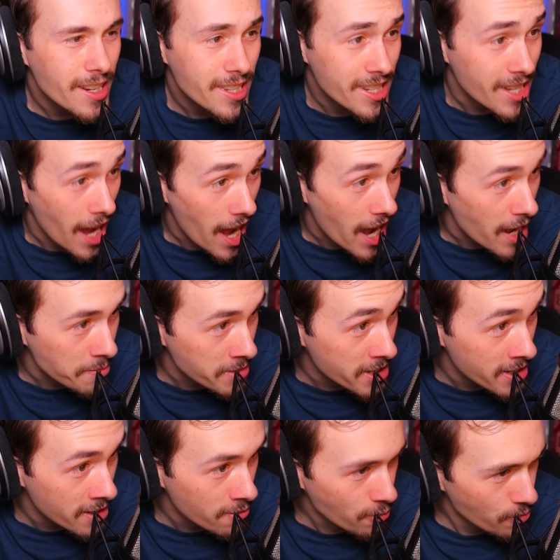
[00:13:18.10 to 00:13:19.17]
Sam
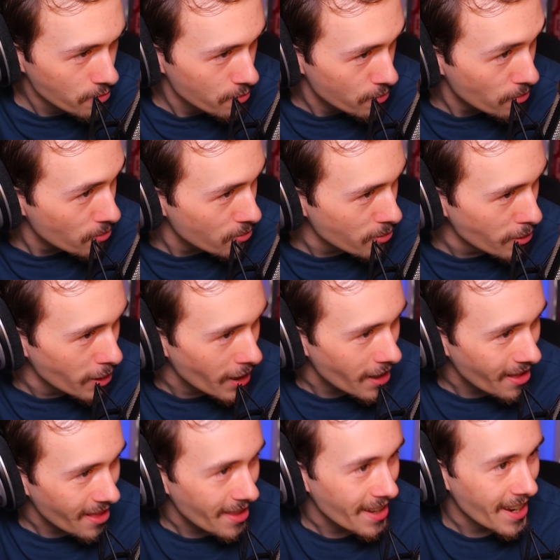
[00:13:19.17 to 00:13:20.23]
single? Ooh la
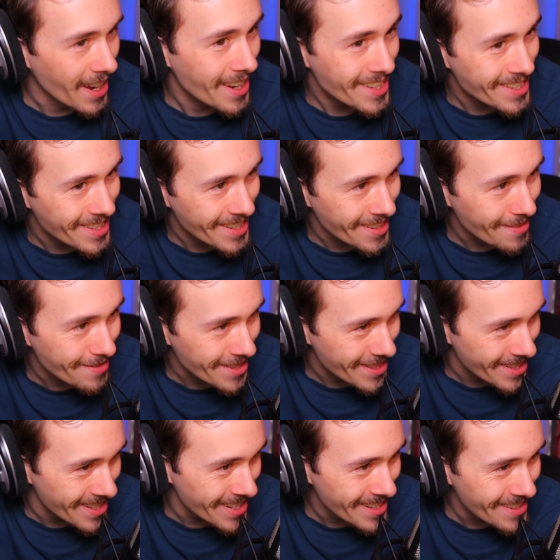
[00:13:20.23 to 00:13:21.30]
la, Sam
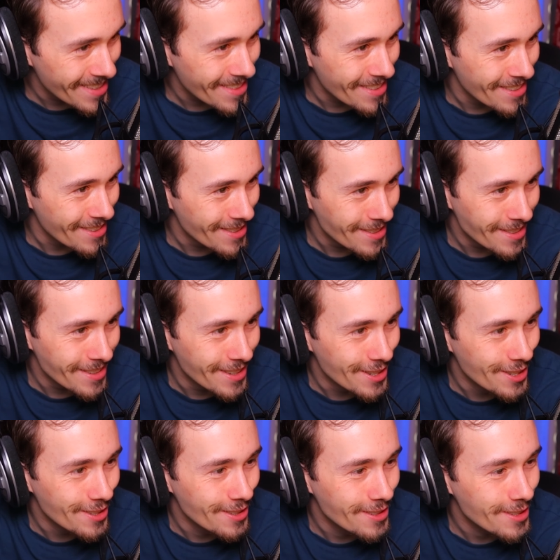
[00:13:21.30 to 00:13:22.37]
single.
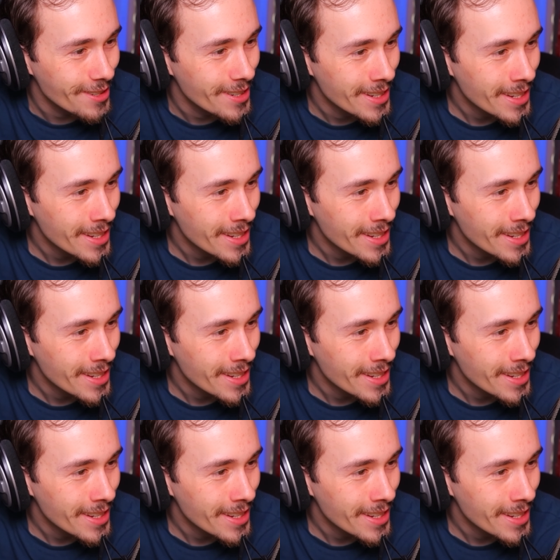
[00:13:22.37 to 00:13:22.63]
Ooh.